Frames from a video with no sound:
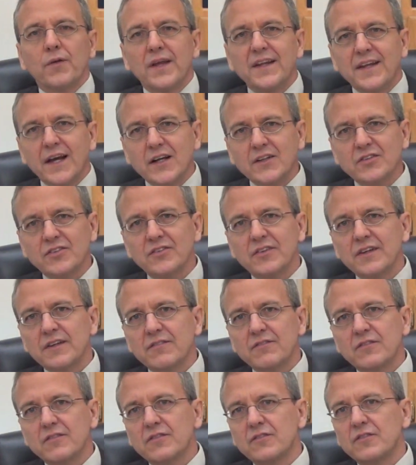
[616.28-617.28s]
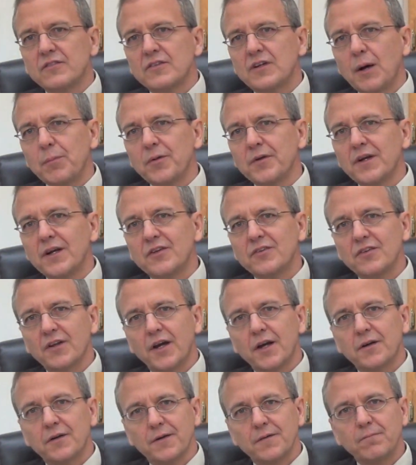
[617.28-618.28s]
the next couple days
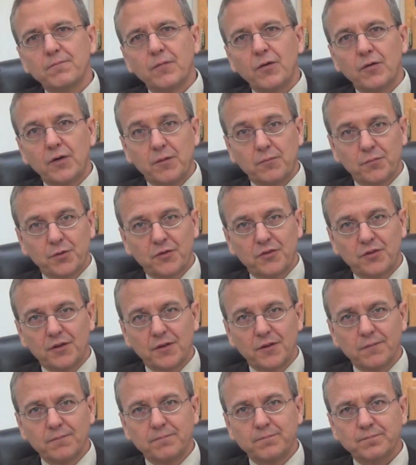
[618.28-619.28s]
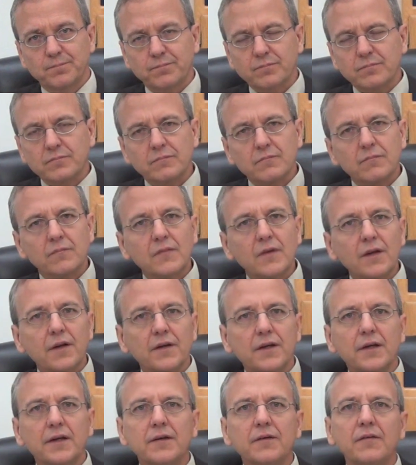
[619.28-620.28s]
later in Brazil,
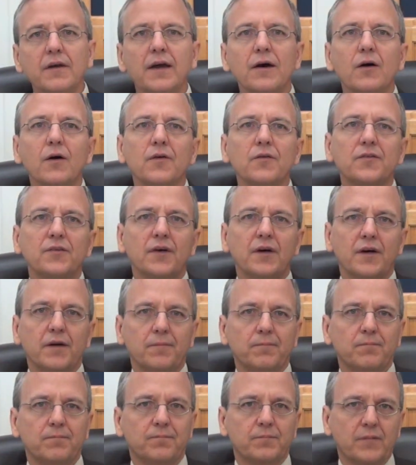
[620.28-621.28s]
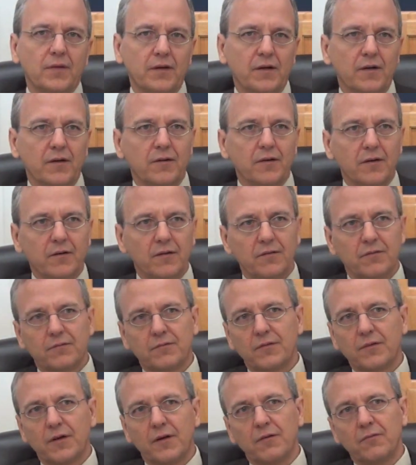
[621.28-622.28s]
he held a
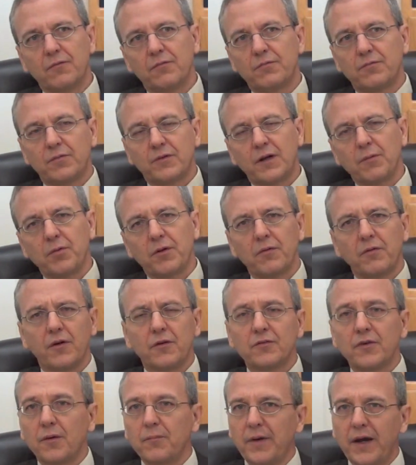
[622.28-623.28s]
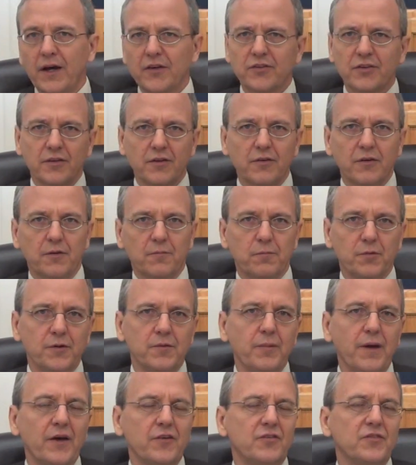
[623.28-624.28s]

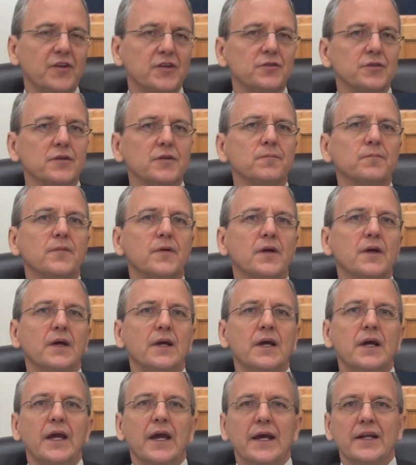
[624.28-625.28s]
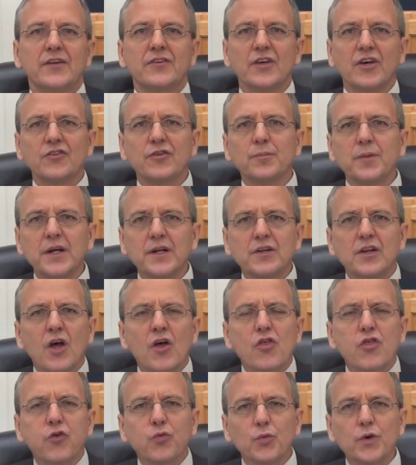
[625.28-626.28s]
pre-mass vigil, and it's estimated
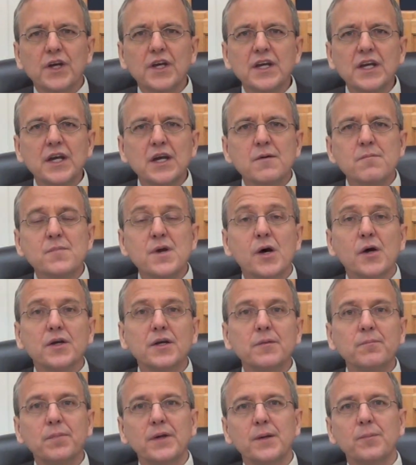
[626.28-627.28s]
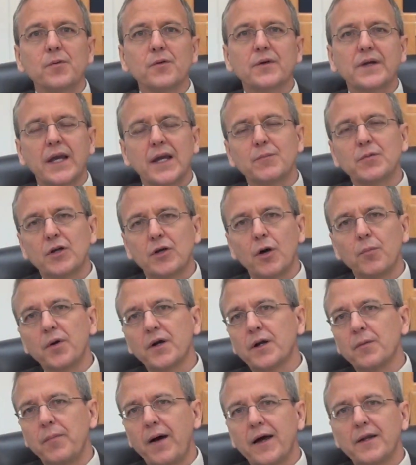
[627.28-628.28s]
3 million people came to
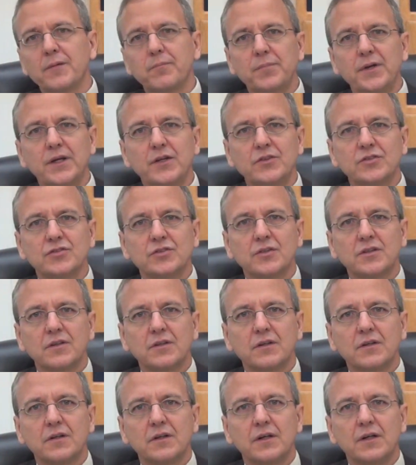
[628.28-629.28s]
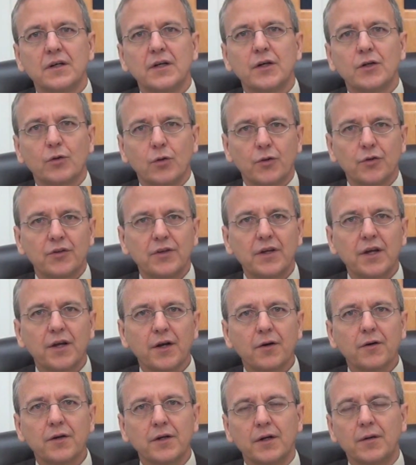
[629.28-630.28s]
Copacabana Beach in order to
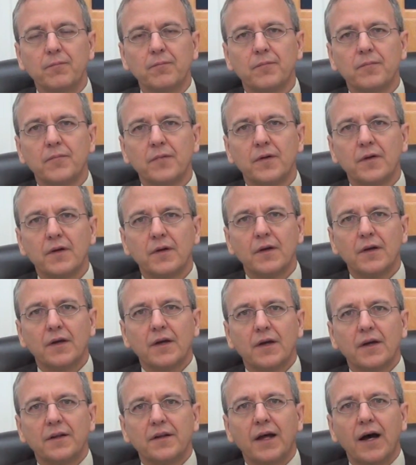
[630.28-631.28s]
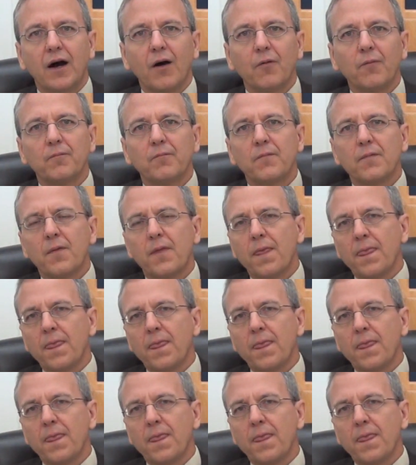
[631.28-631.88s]
hear him. Now,